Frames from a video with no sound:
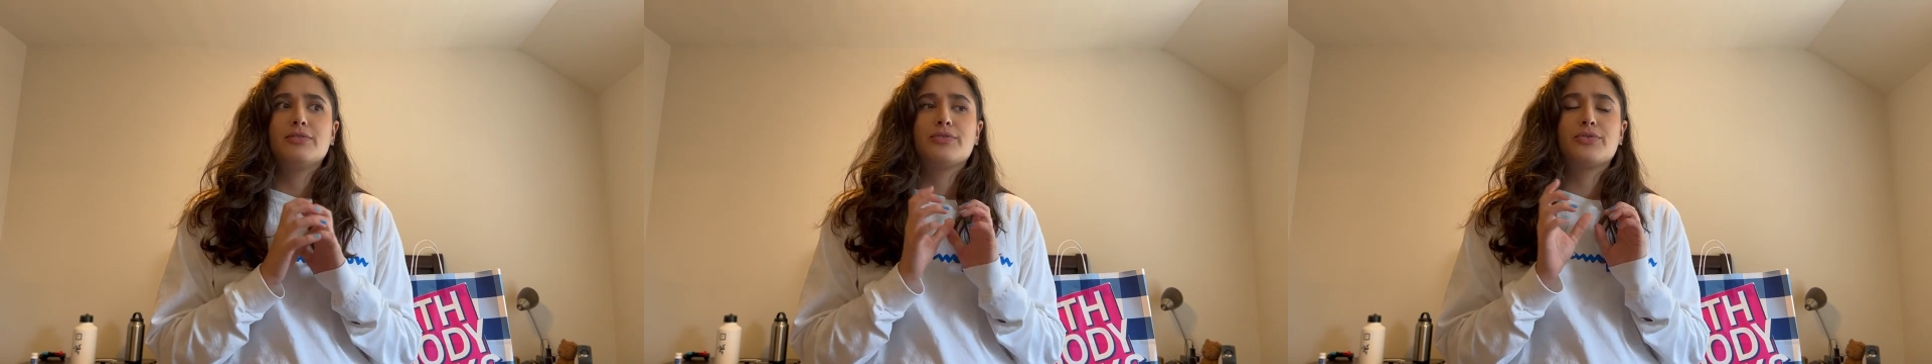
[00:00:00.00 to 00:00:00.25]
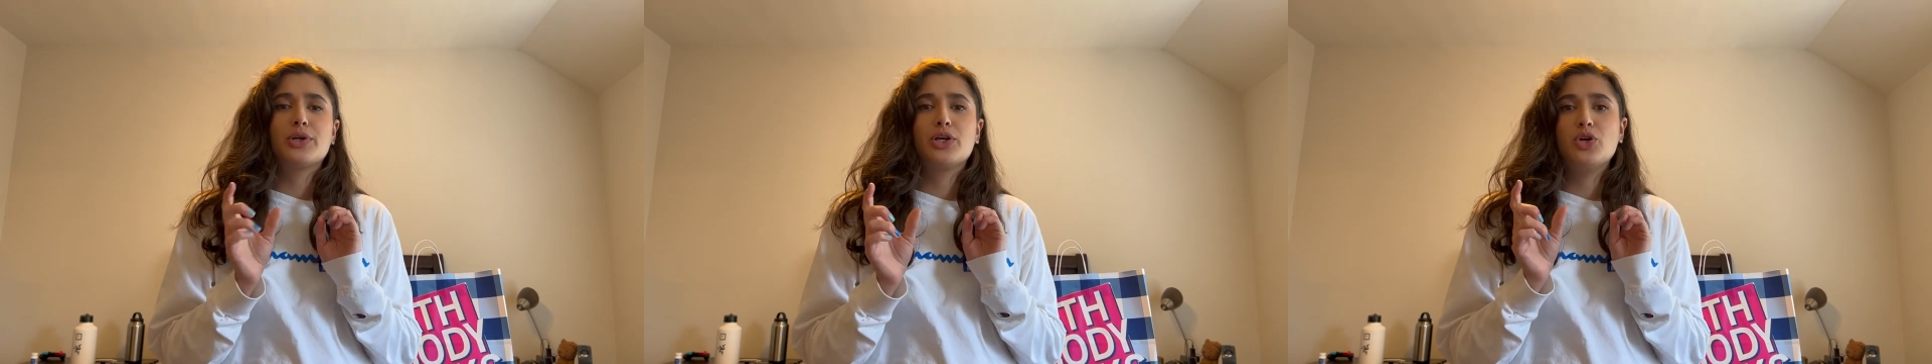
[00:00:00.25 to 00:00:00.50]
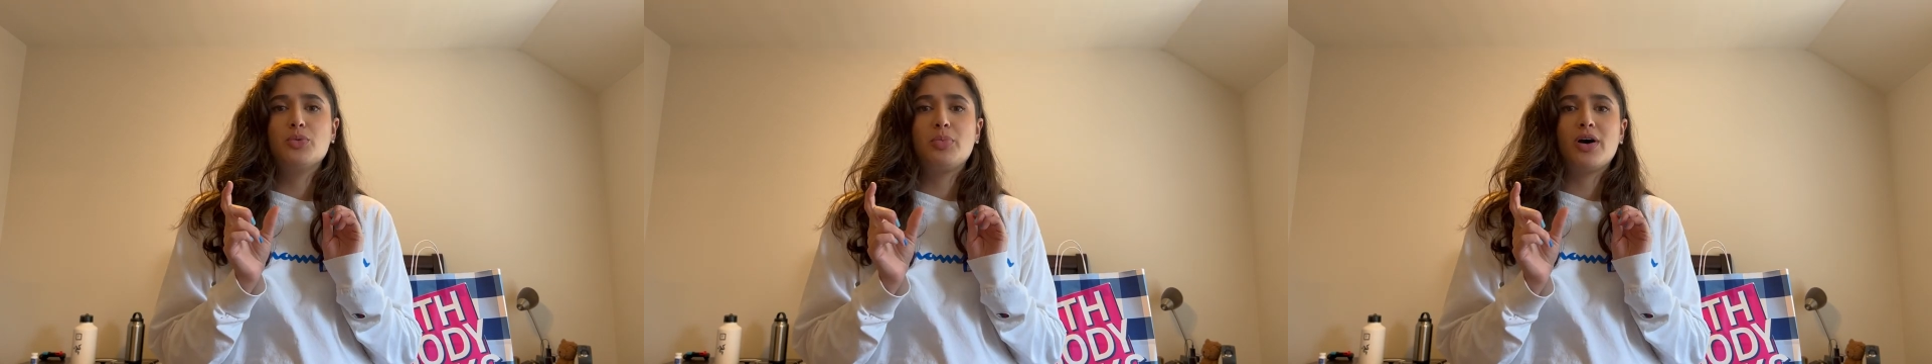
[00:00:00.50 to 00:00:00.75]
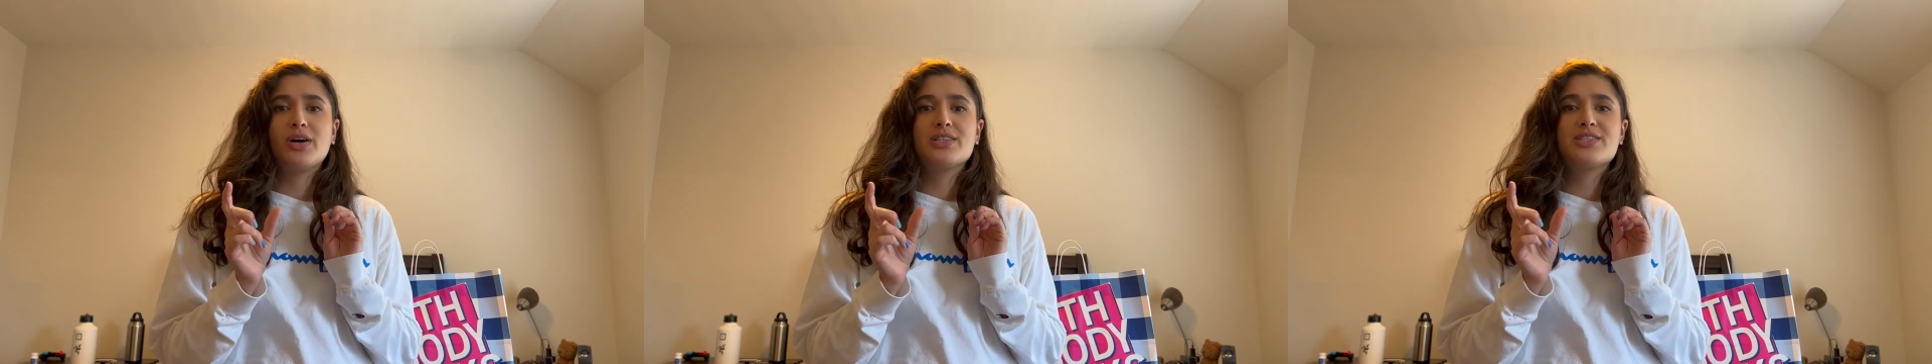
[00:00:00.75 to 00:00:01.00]
free
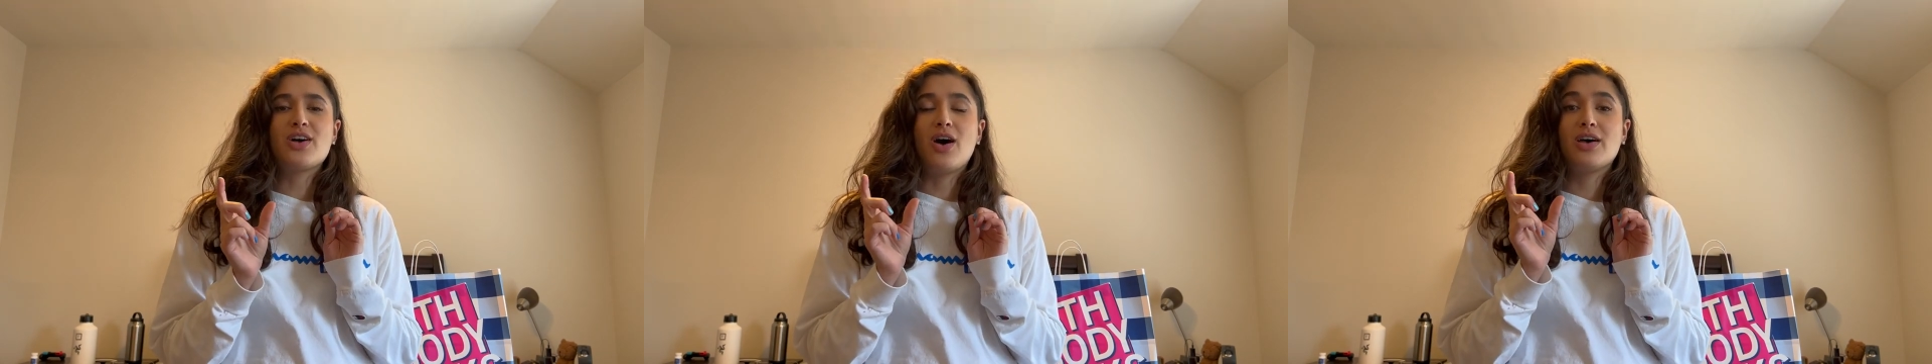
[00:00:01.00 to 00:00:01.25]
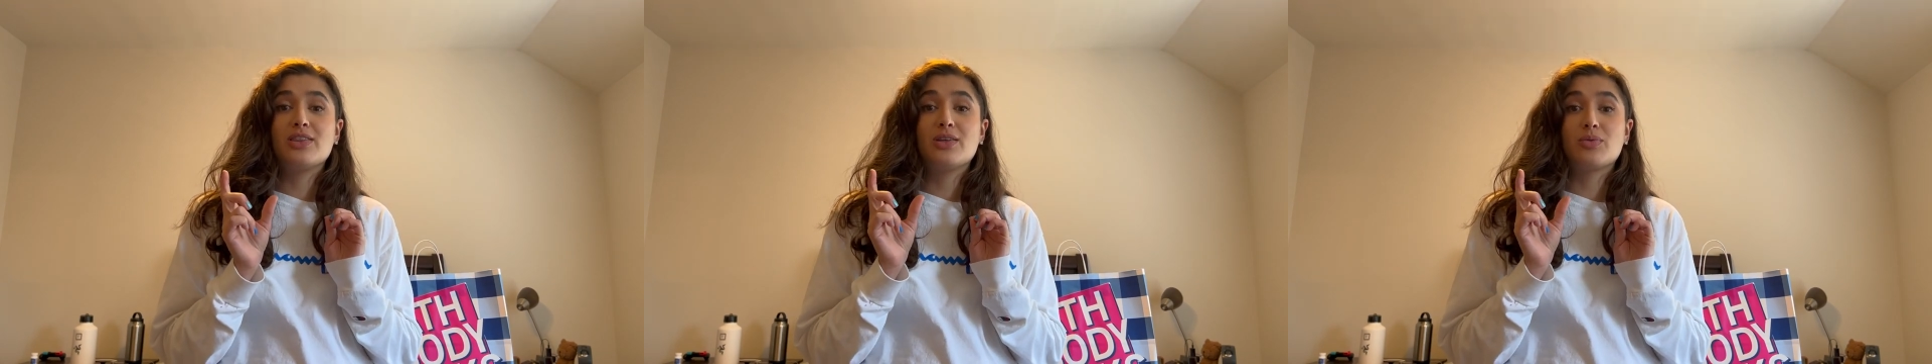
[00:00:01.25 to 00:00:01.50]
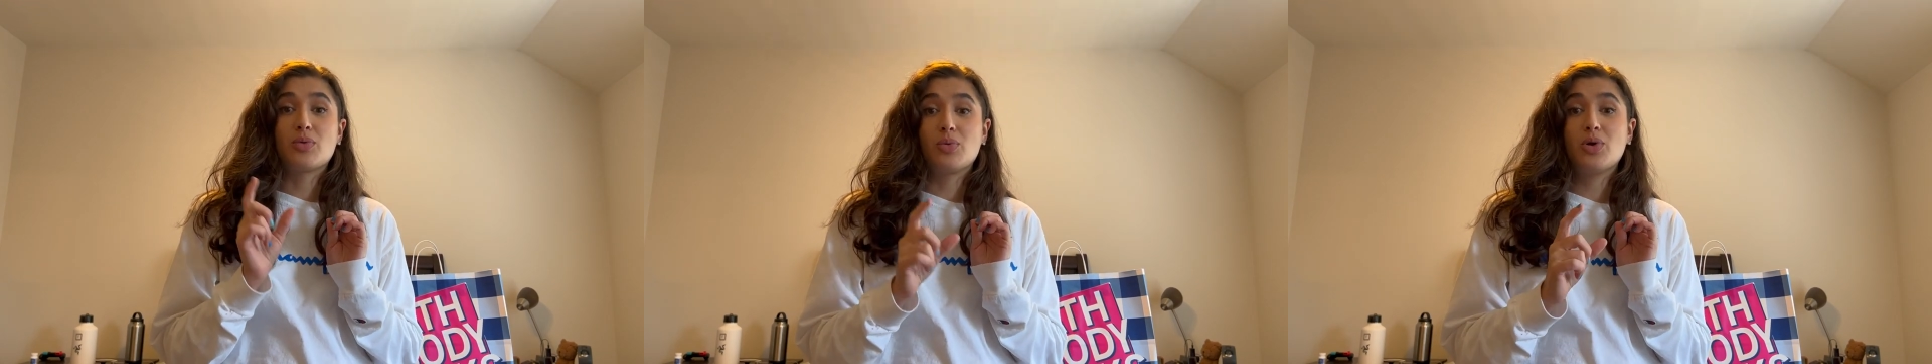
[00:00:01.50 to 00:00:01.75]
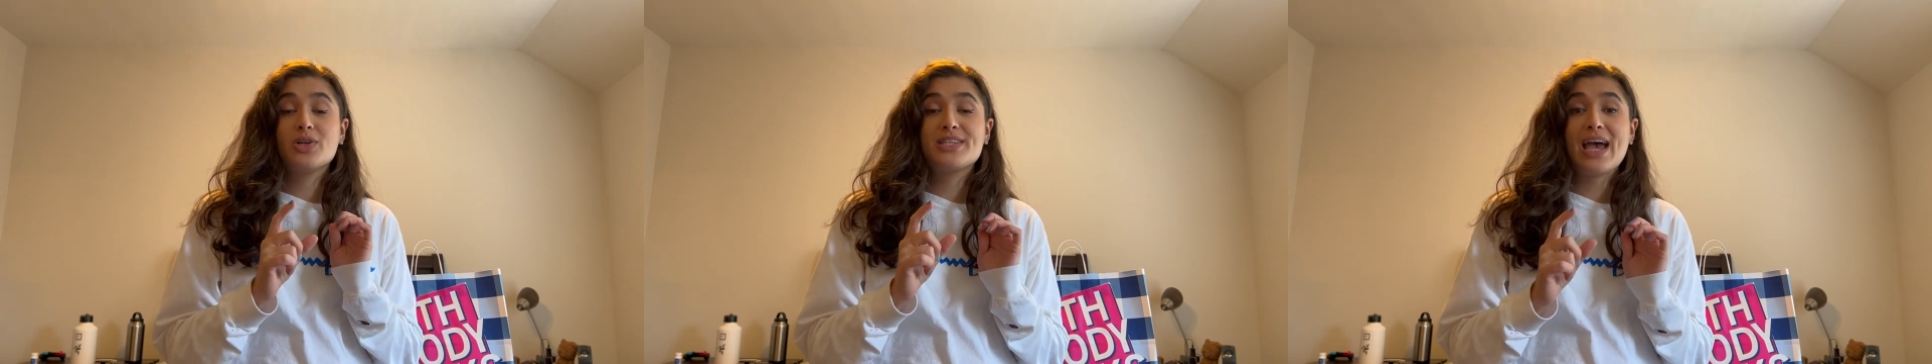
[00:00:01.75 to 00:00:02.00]
coupons on the
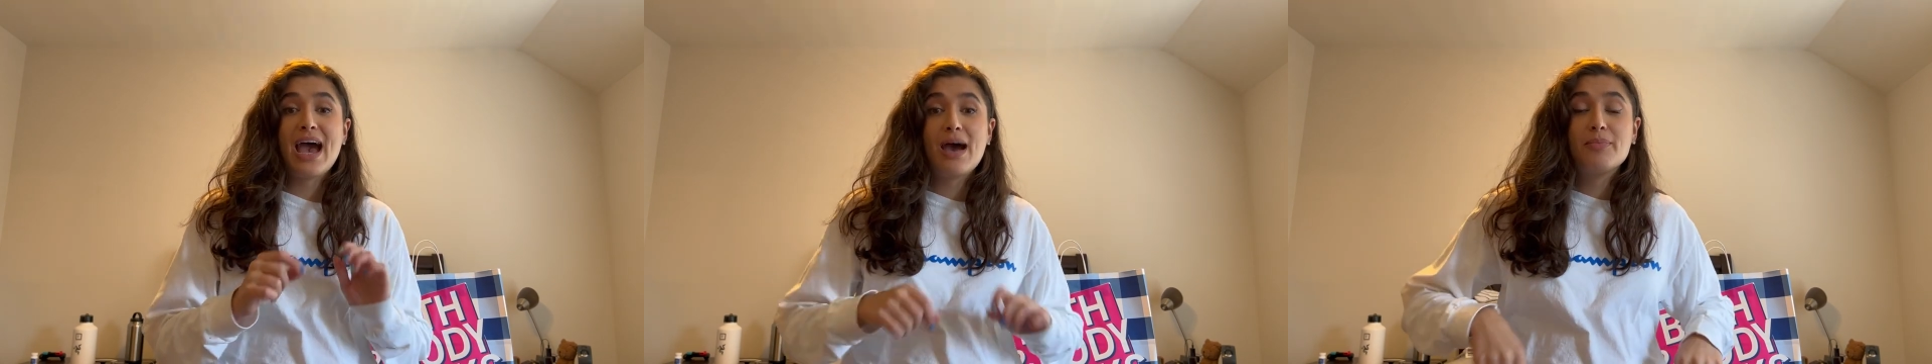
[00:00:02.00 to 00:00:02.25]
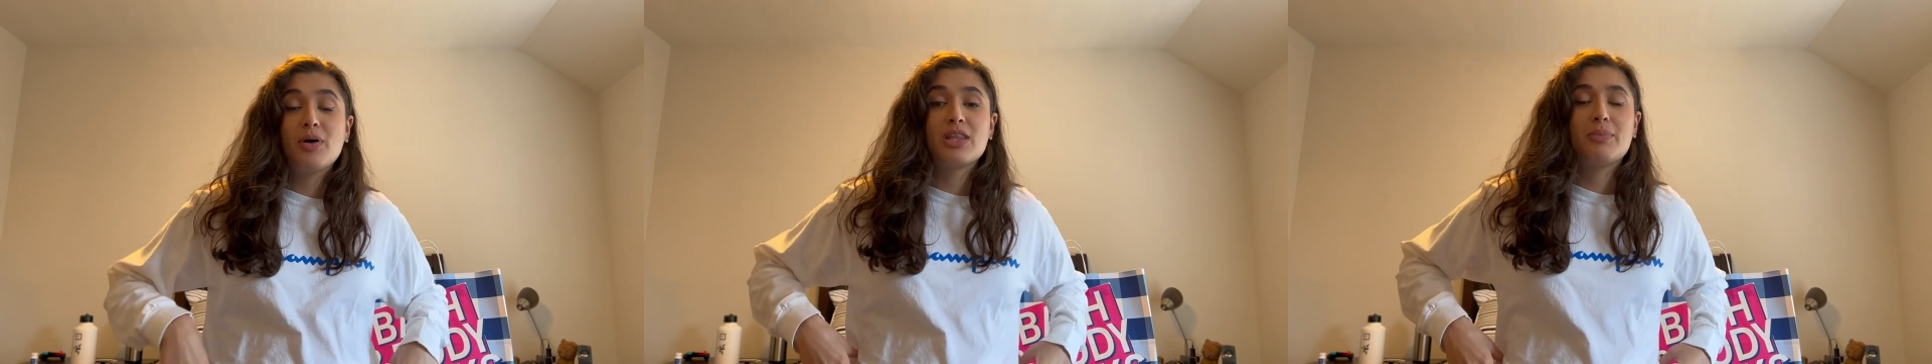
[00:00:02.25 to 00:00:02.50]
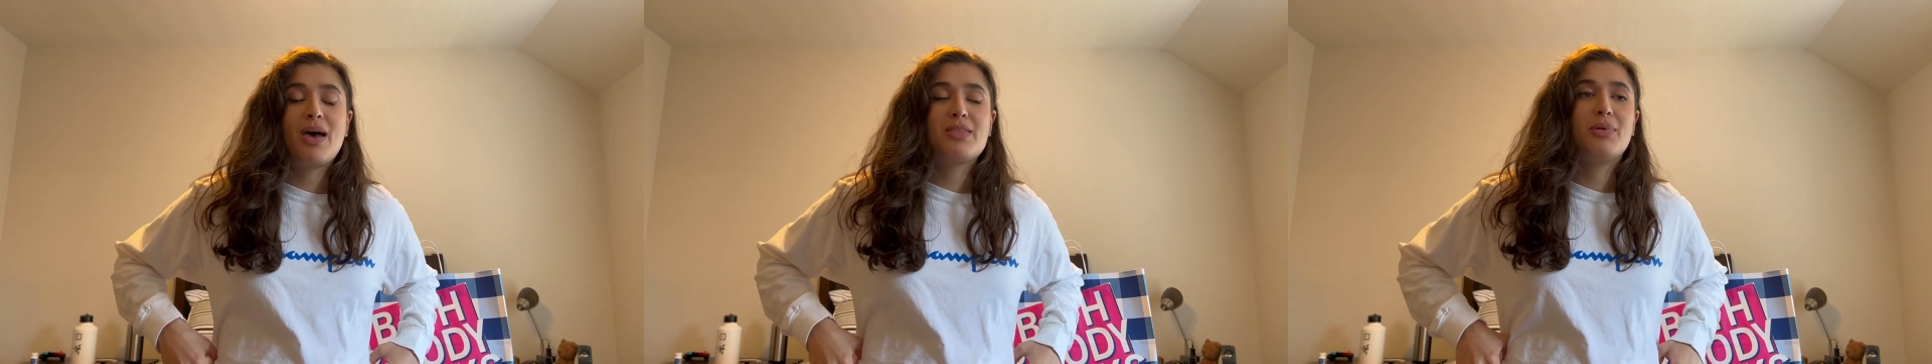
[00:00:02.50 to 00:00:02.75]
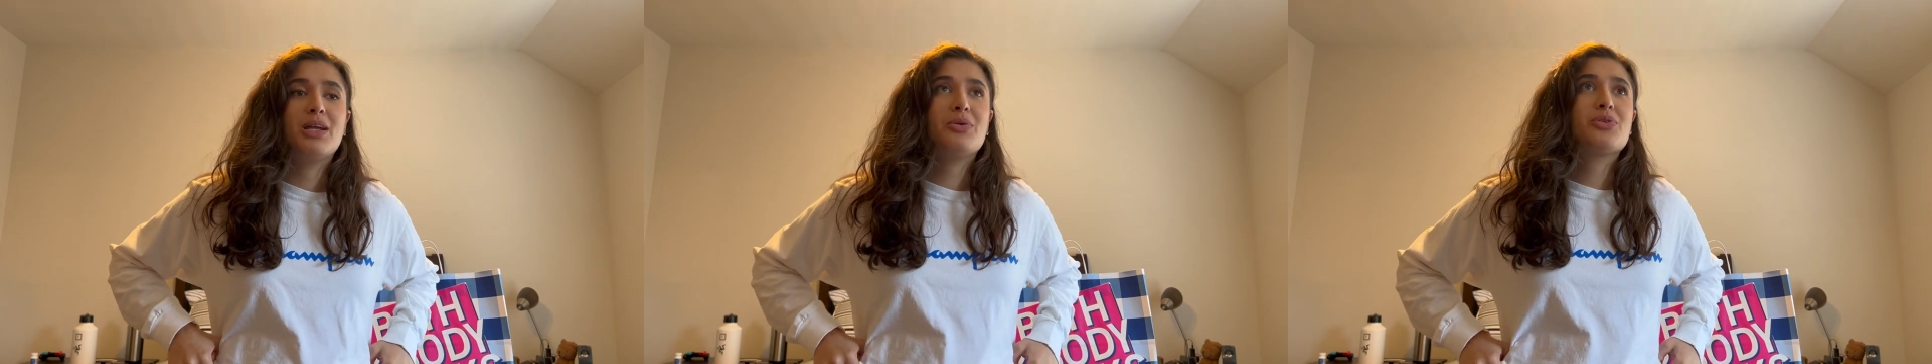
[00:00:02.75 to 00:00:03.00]
rewards app, on the Bath &
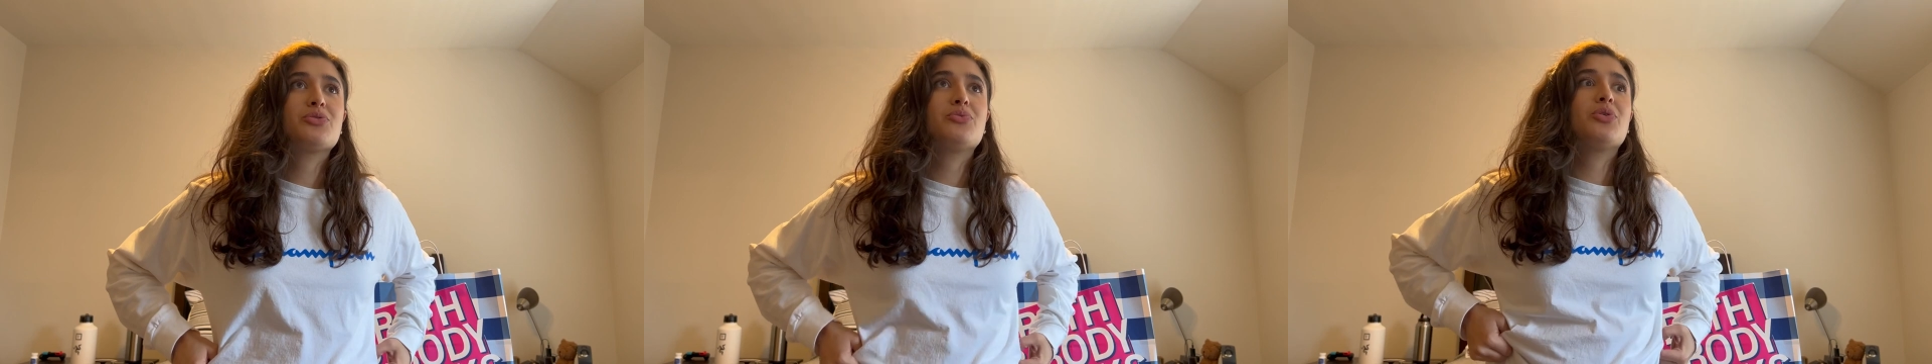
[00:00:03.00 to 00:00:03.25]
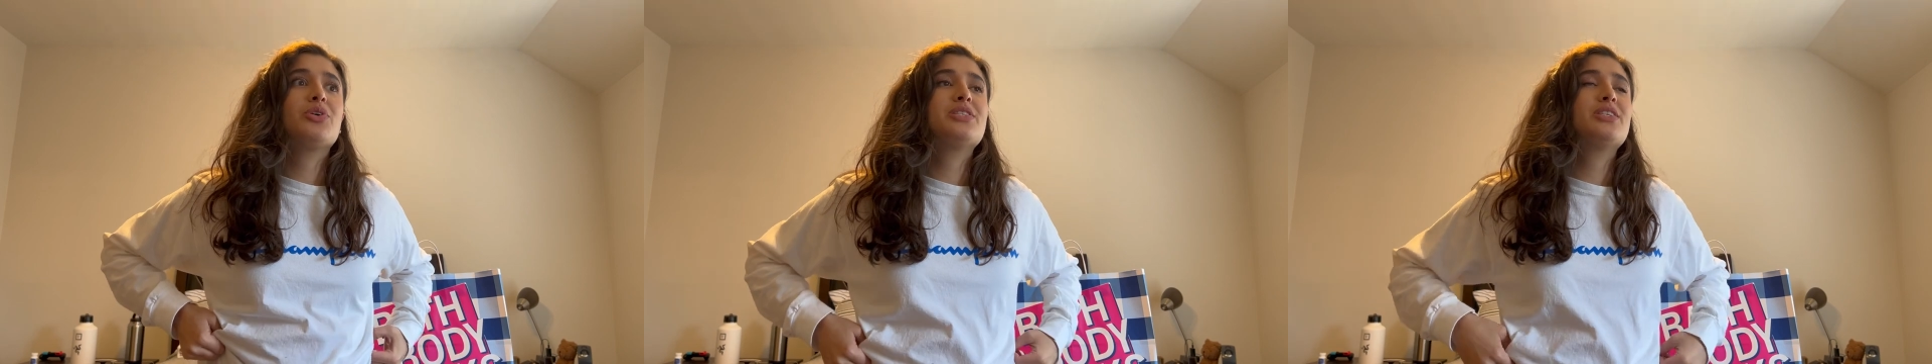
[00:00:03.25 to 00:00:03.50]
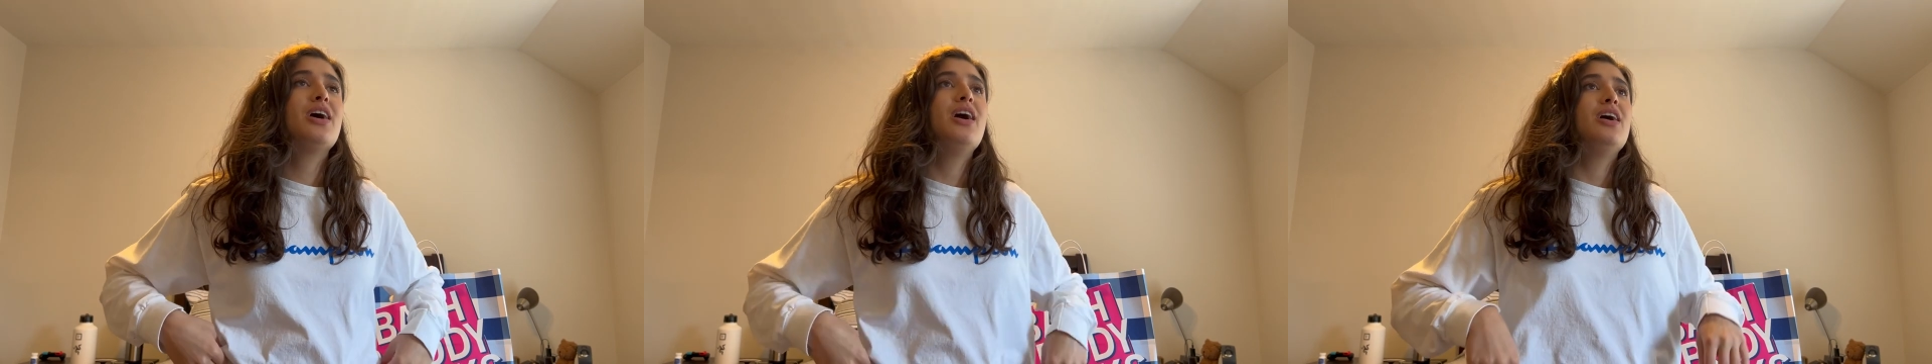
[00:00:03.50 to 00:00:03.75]
Body Works rewards.